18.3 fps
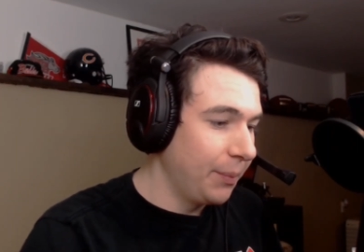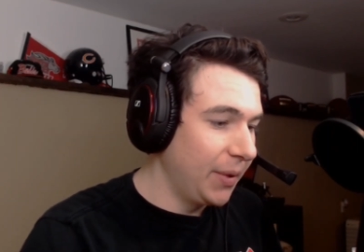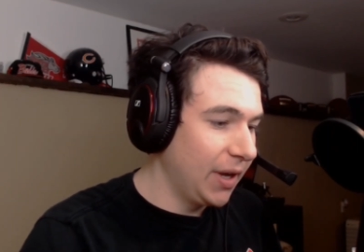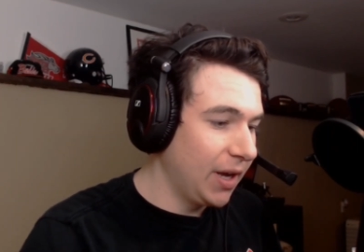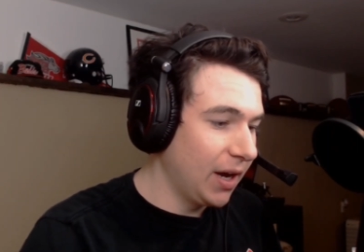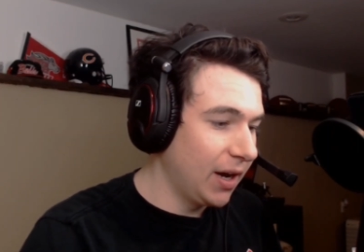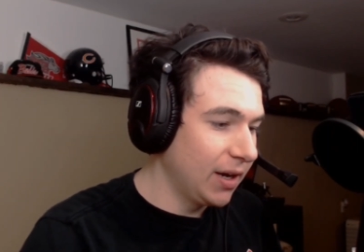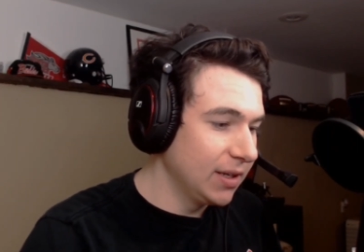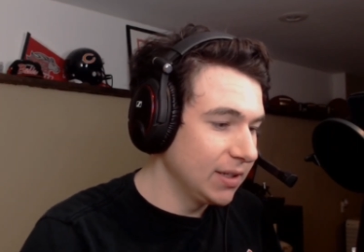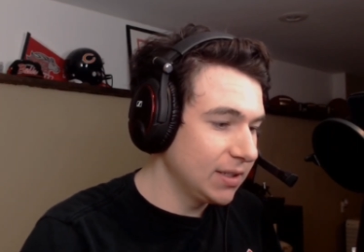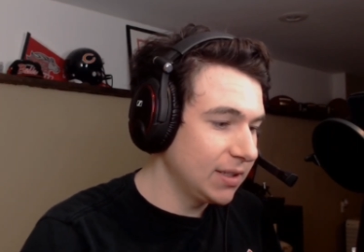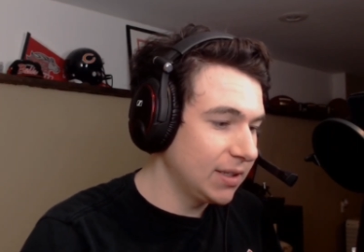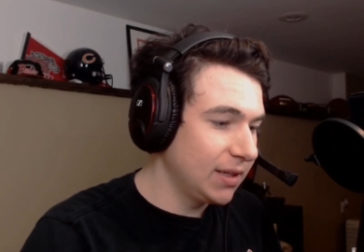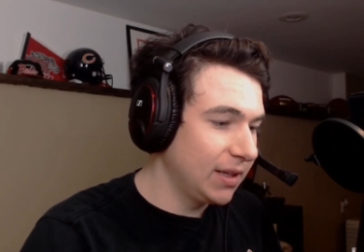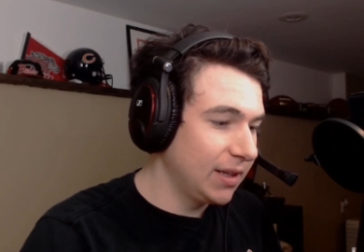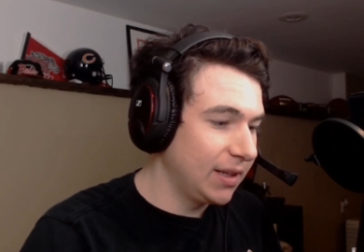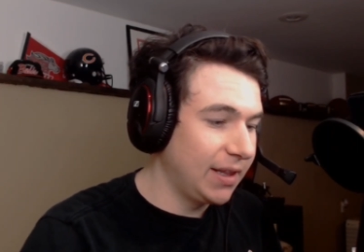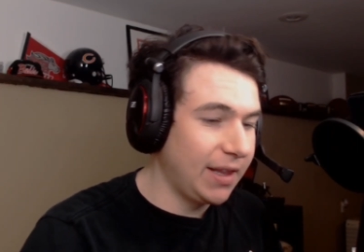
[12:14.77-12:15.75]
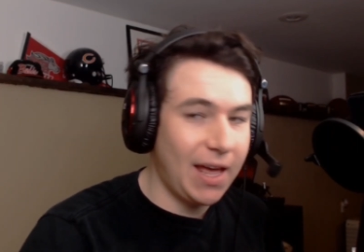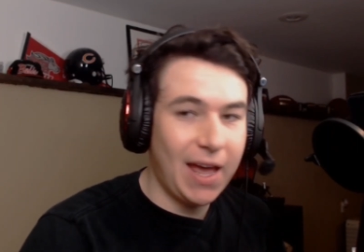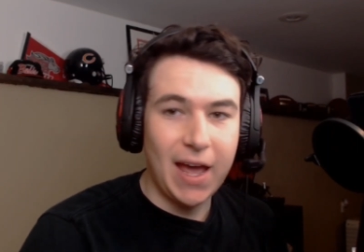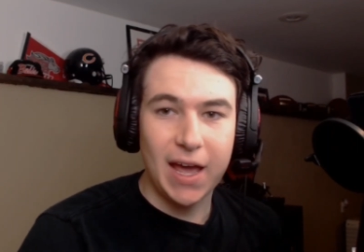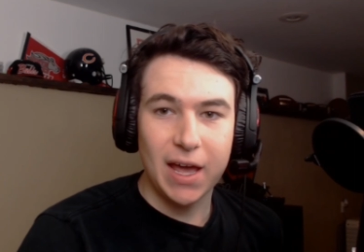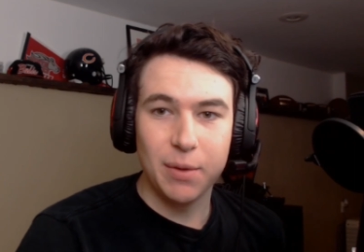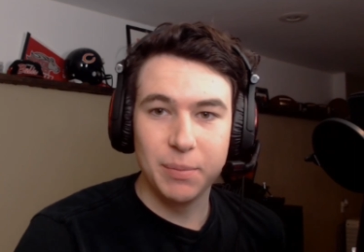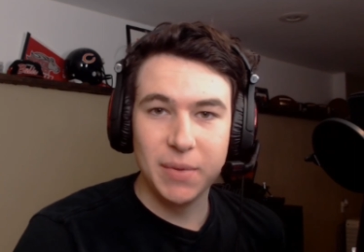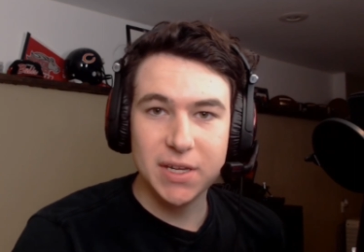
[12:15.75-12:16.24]
because
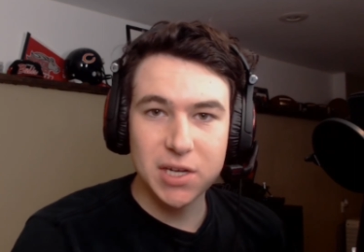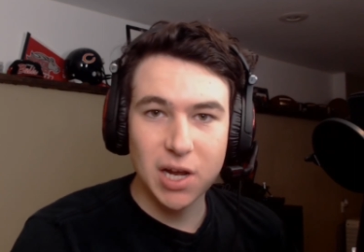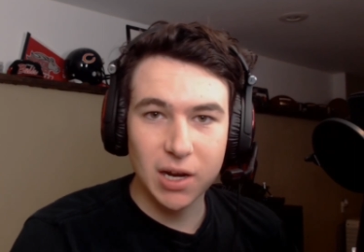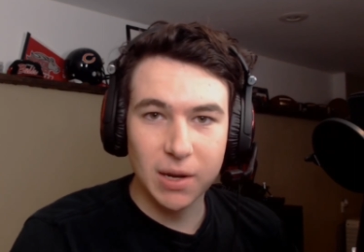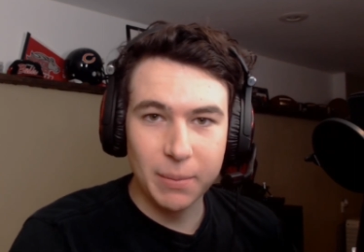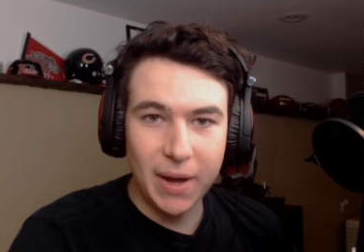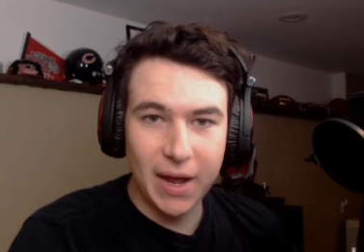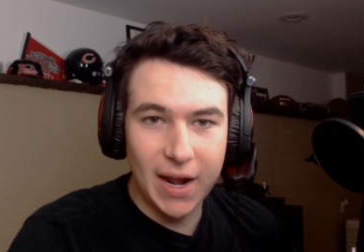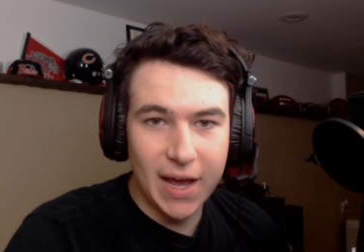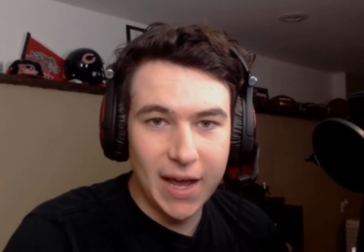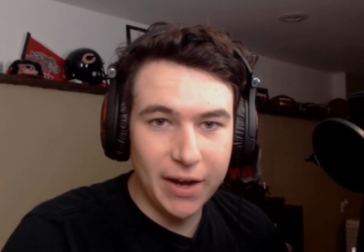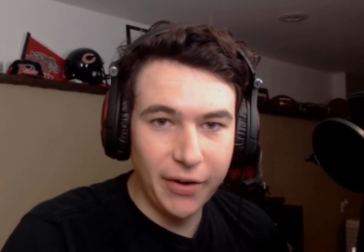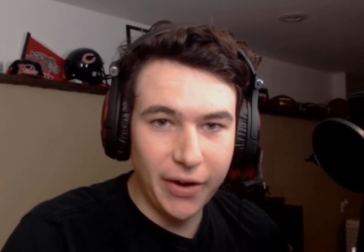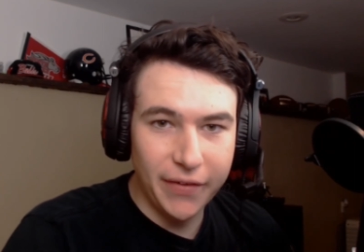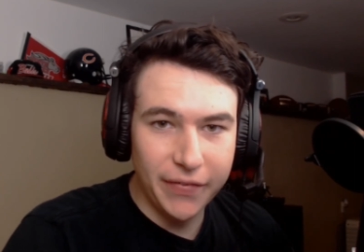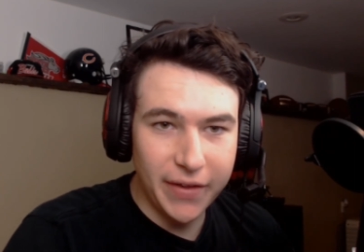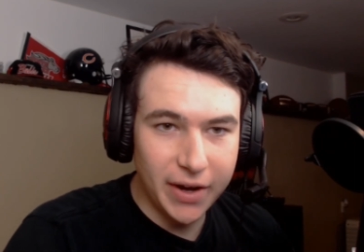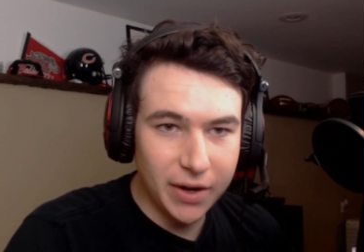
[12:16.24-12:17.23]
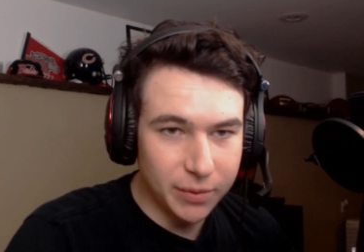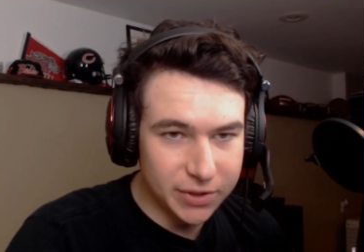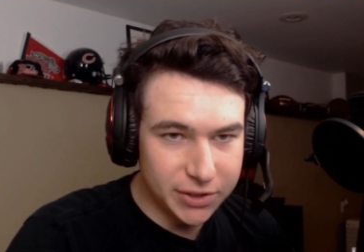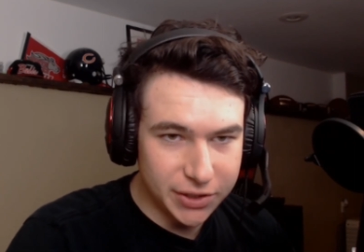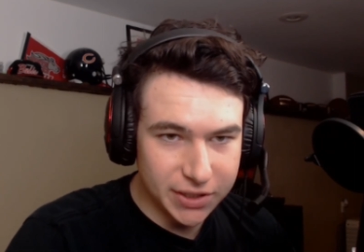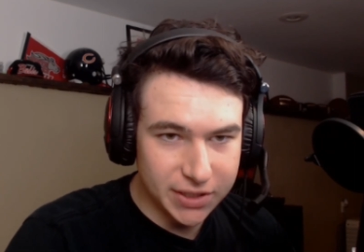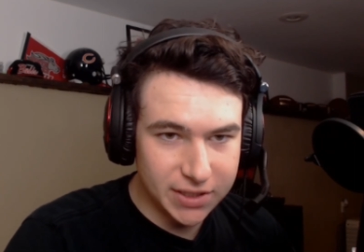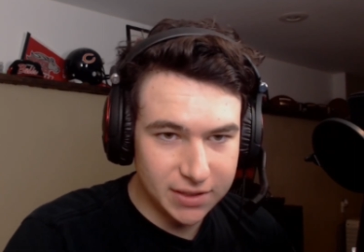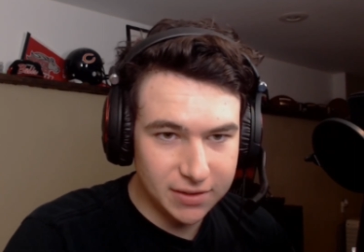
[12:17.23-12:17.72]
me talking about high ground there was
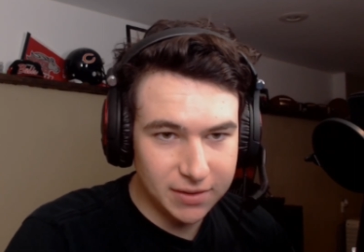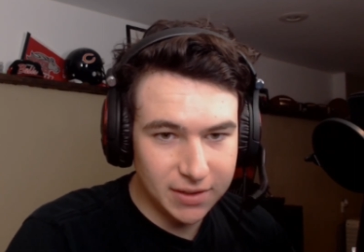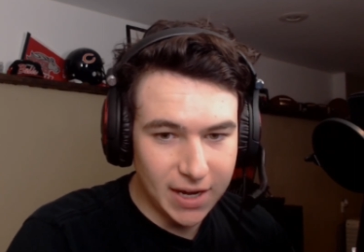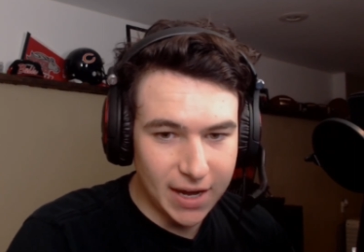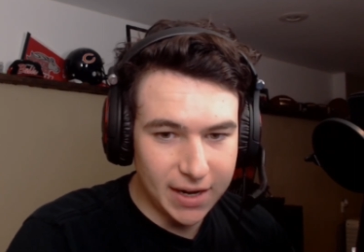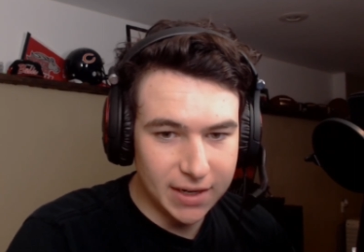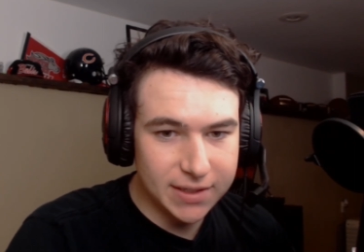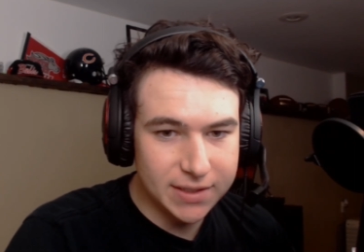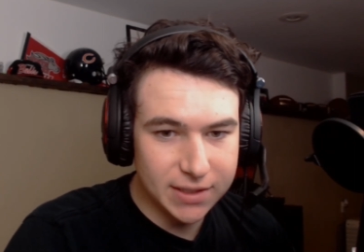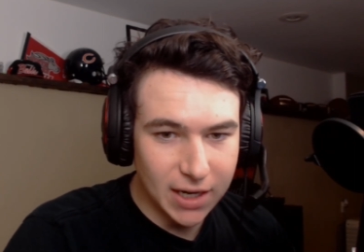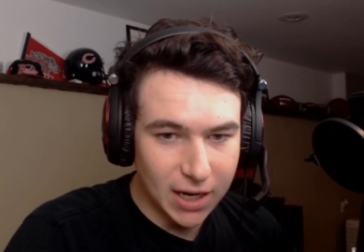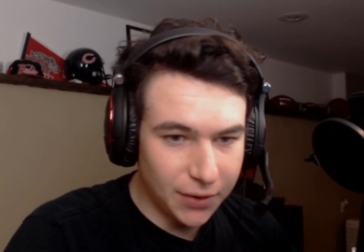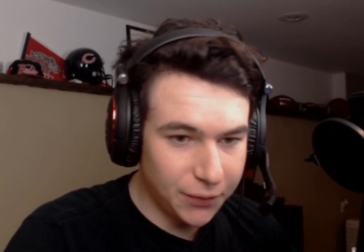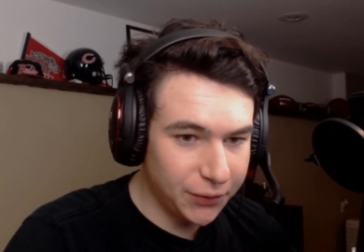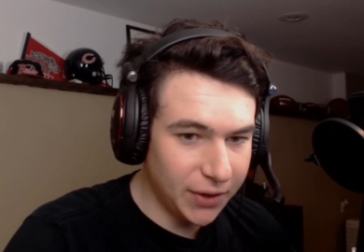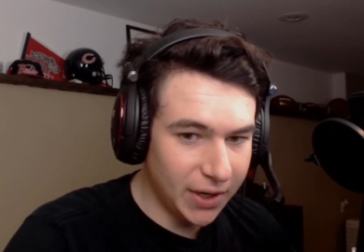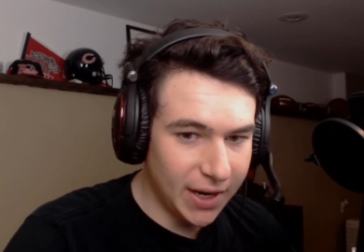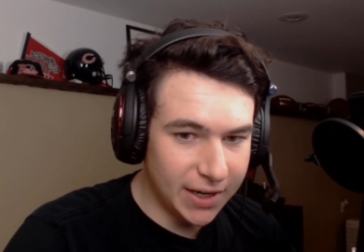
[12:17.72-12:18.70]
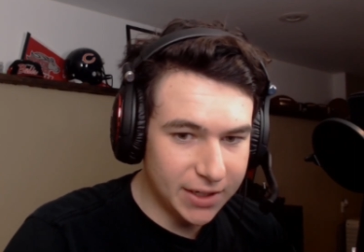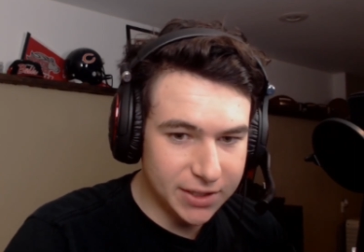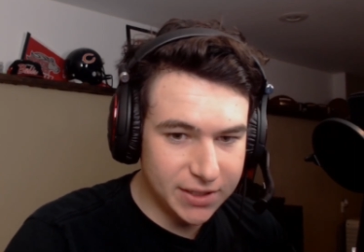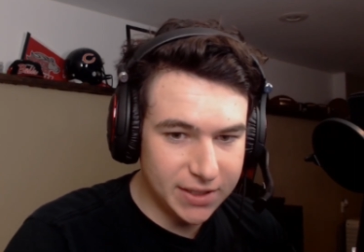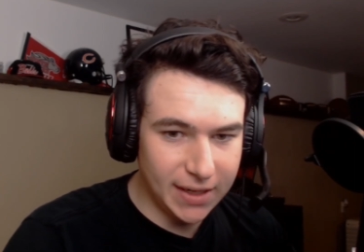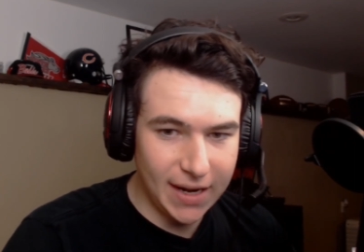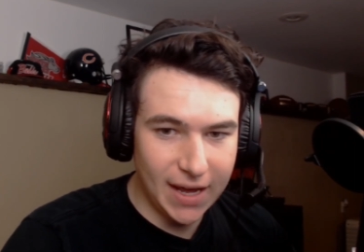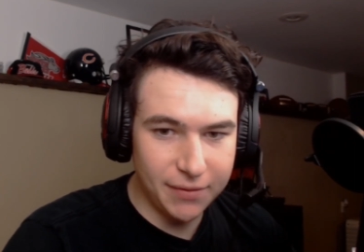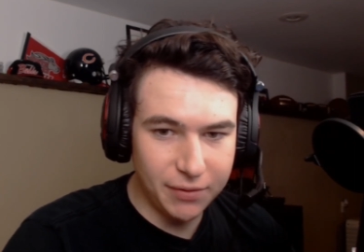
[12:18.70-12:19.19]
just kind of scuffed, and I
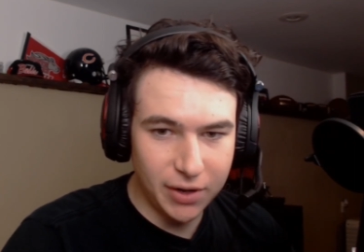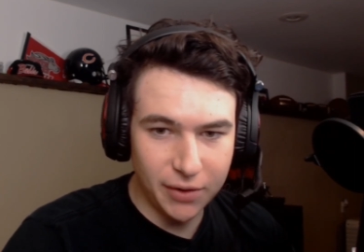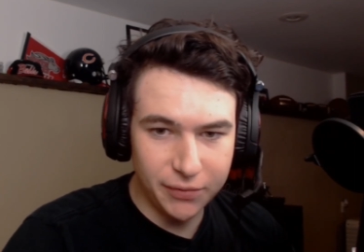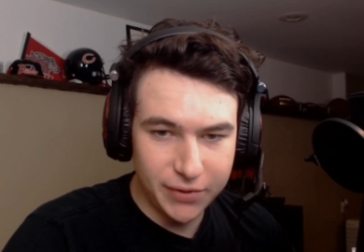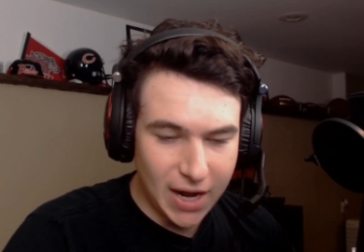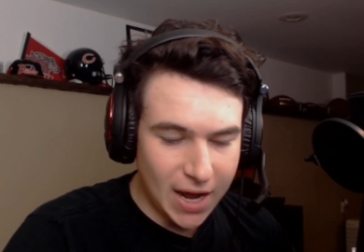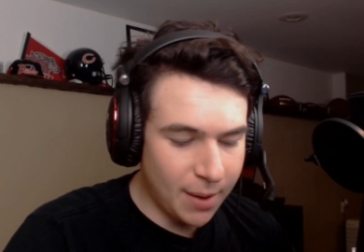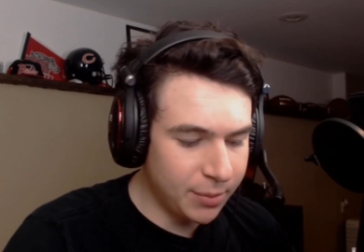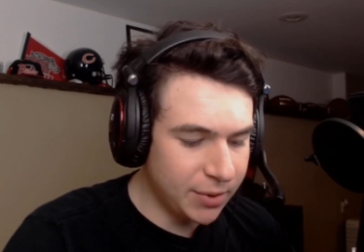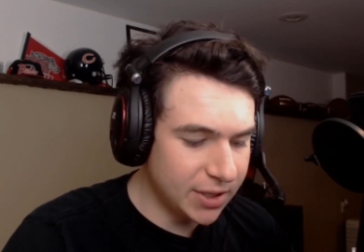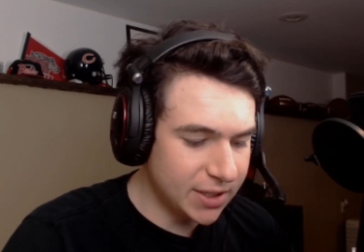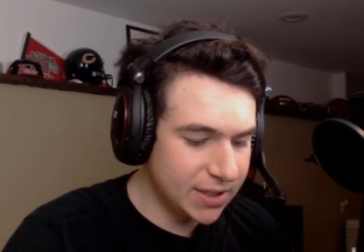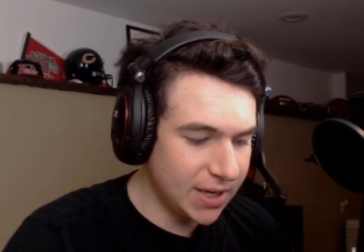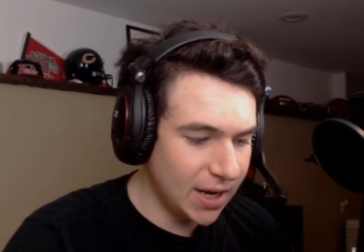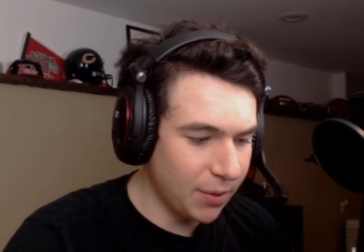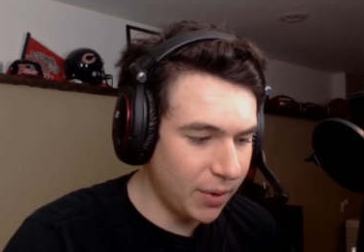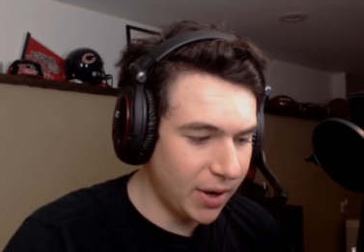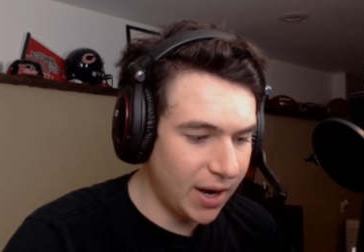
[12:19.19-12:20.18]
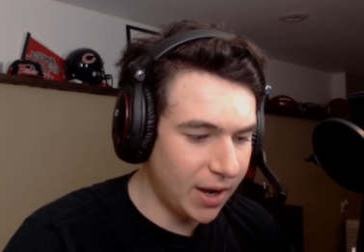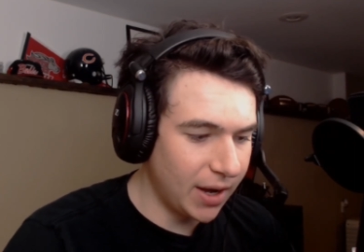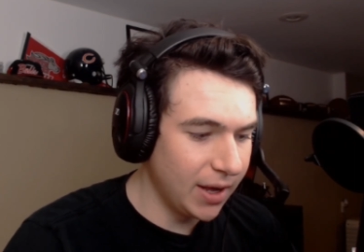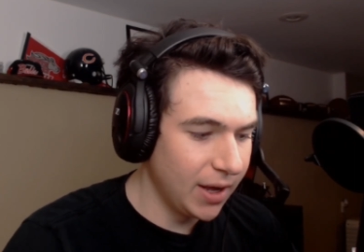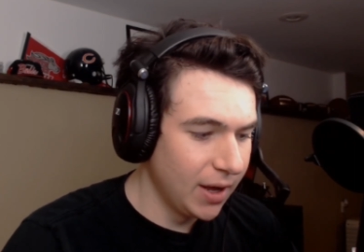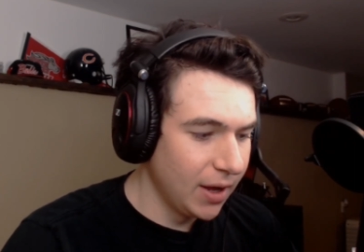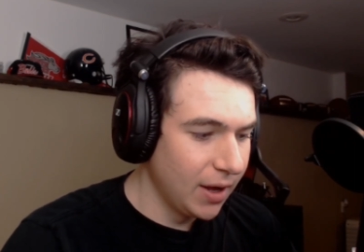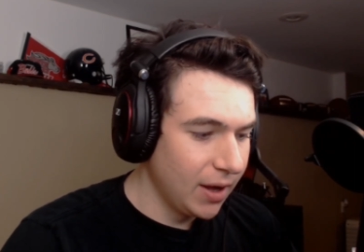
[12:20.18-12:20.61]
just didn't have enough time to say what